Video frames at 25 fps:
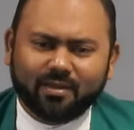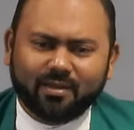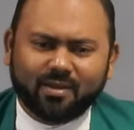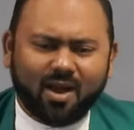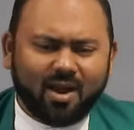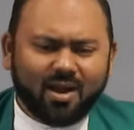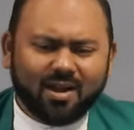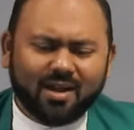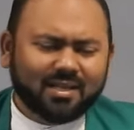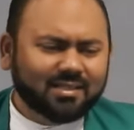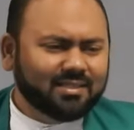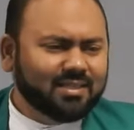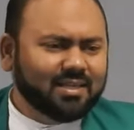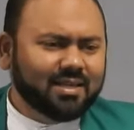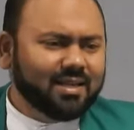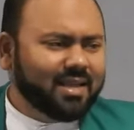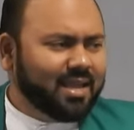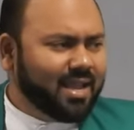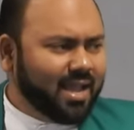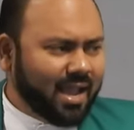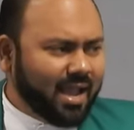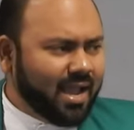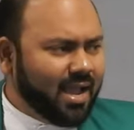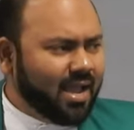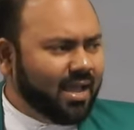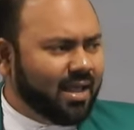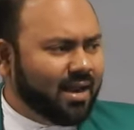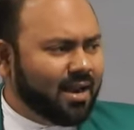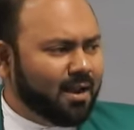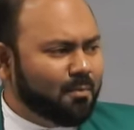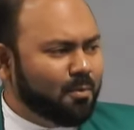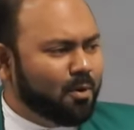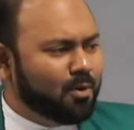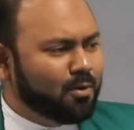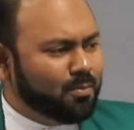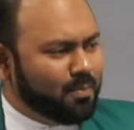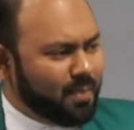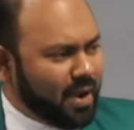God doesn't care
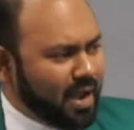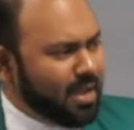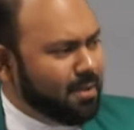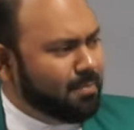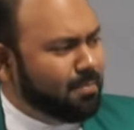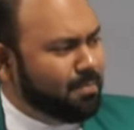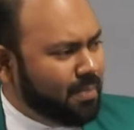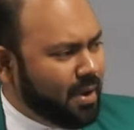about my